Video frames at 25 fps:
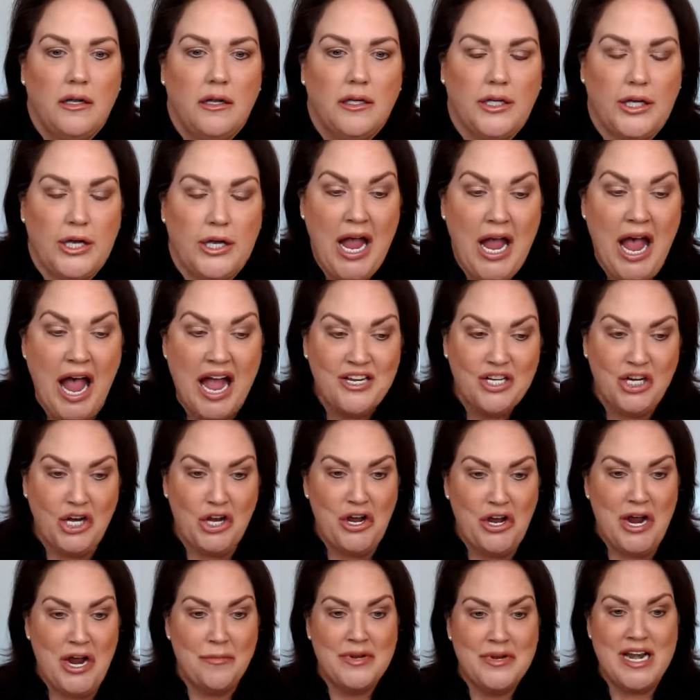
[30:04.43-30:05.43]
Can
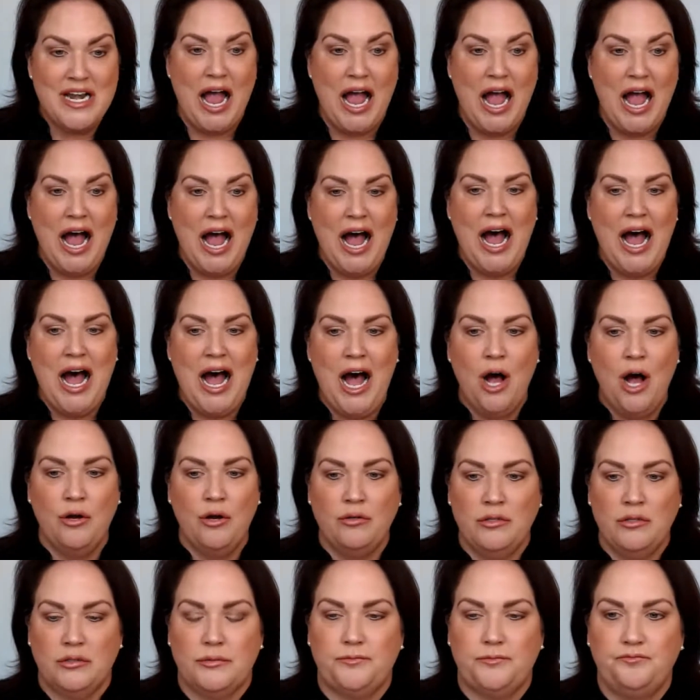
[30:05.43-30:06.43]
you hear me now?
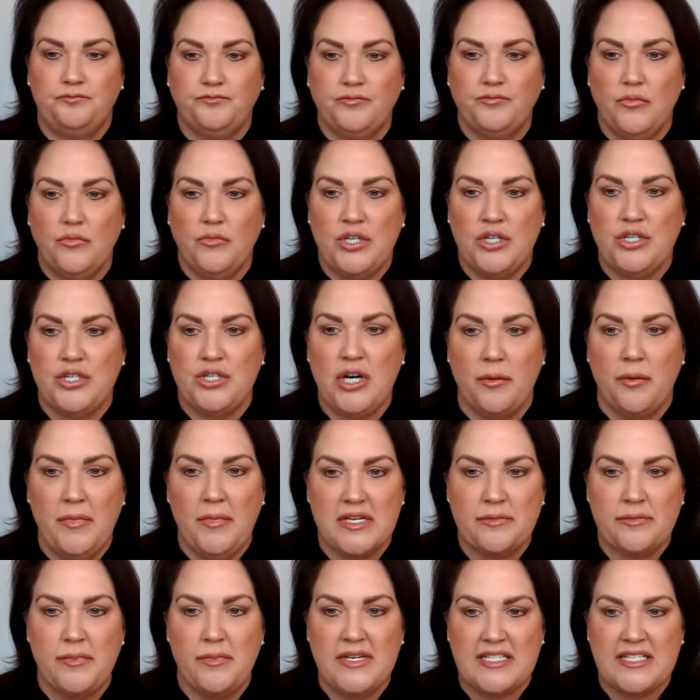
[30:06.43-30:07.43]
Did y'all
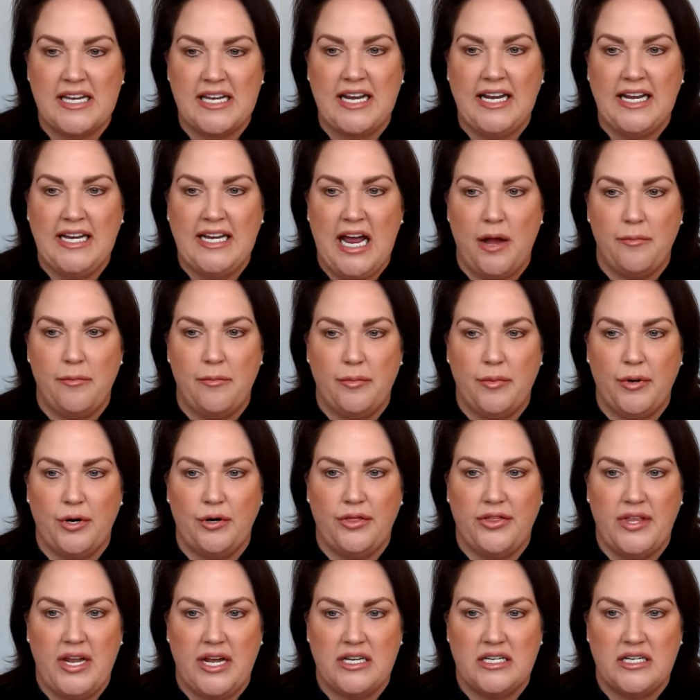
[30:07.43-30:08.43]
miss me singing happy
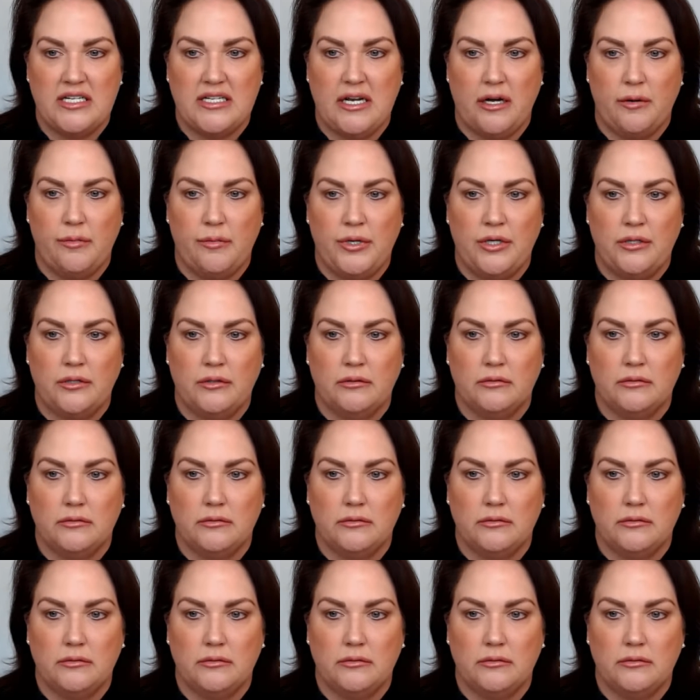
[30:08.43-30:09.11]
birthday to Delbert?